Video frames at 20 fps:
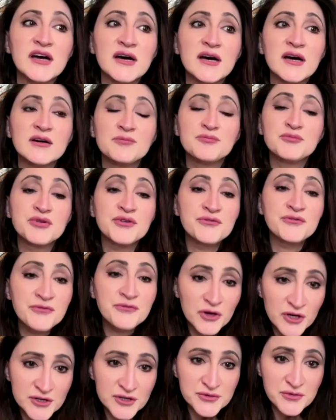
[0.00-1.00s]

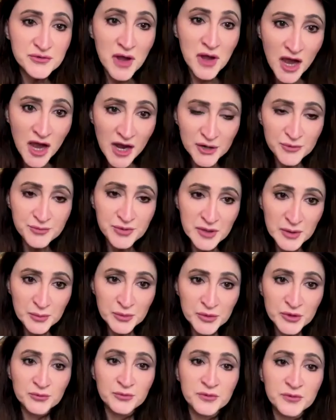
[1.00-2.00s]
prefer to hire
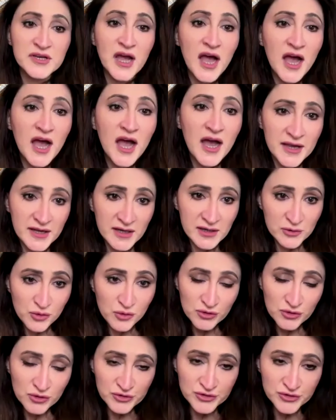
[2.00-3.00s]
people with a high
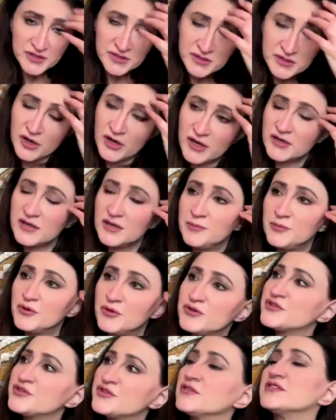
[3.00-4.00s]
quotient on
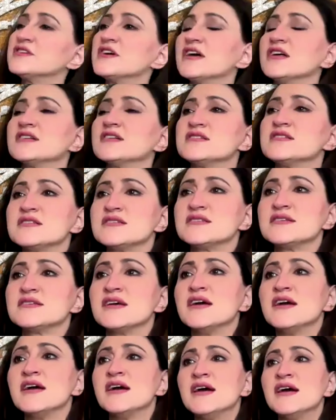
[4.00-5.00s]
emotional intelligence.
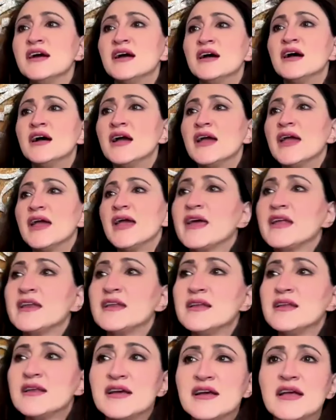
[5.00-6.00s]

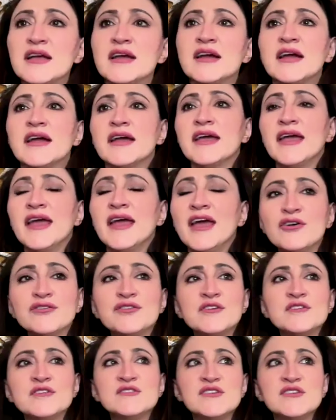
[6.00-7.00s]
And
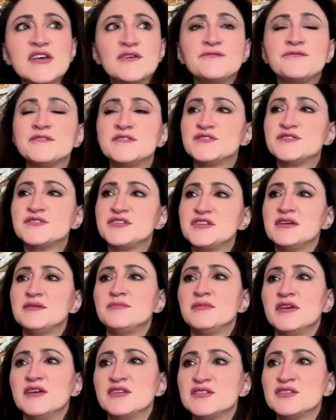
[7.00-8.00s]
healthy
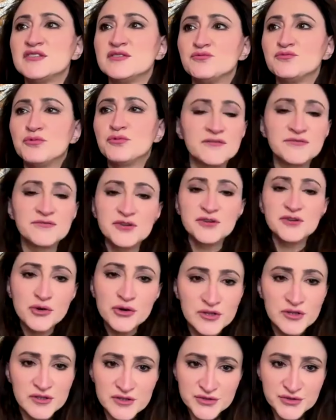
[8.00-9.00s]
self-esteem is one of the
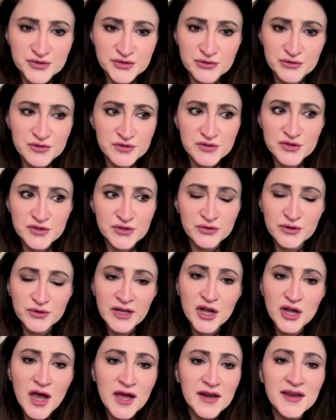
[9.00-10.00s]
cornerstones. You
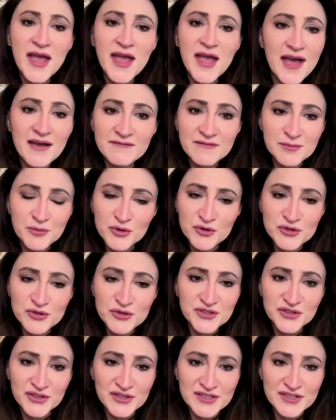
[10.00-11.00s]
cannot have
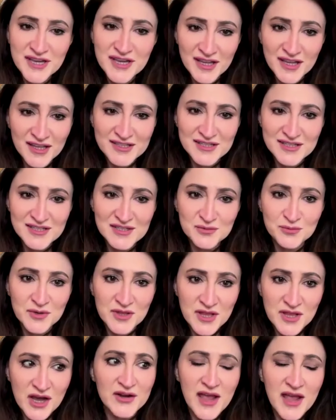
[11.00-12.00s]
emotional intelligence
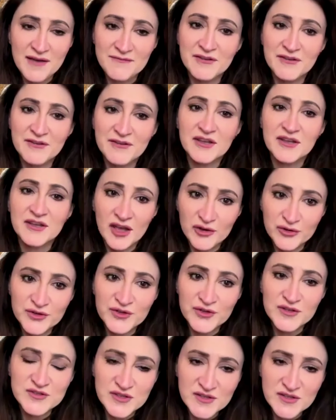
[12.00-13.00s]
without having a
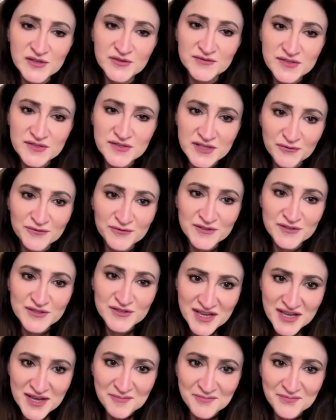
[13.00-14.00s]
healthy sense of
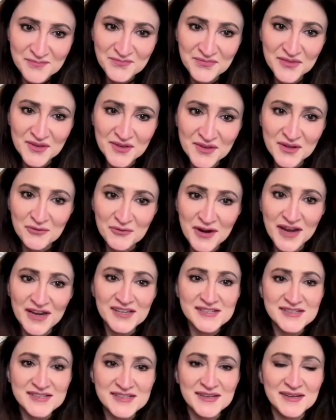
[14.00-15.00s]
self-esteem,
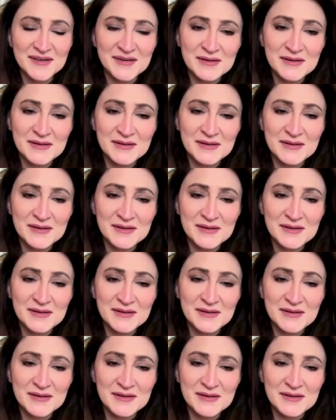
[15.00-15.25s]
correct?